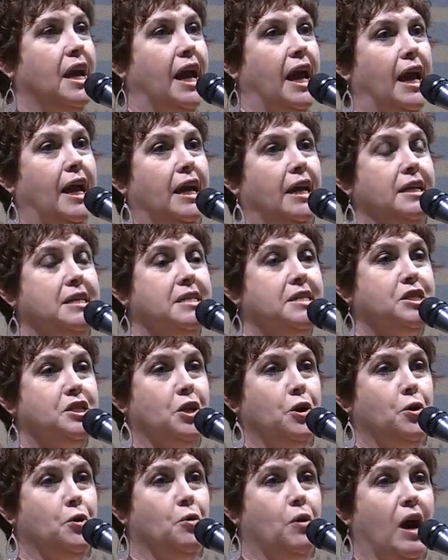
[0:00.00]
And
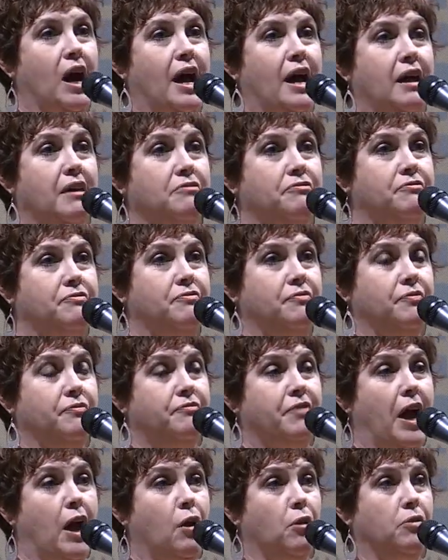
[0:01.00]
so I
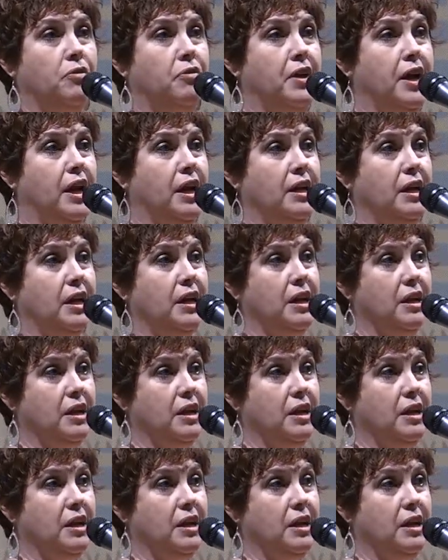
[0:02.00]
found that